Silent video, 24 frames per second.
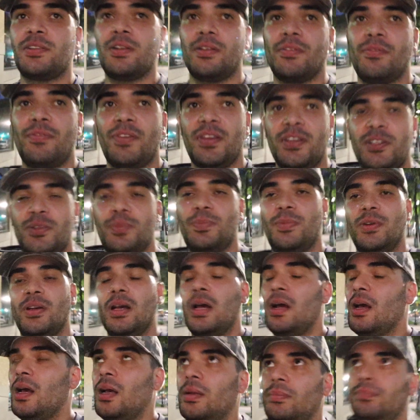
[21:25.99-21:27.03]
on Facebook,
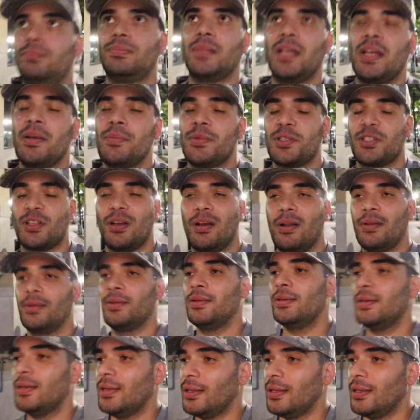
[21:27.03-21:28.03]
Amazon.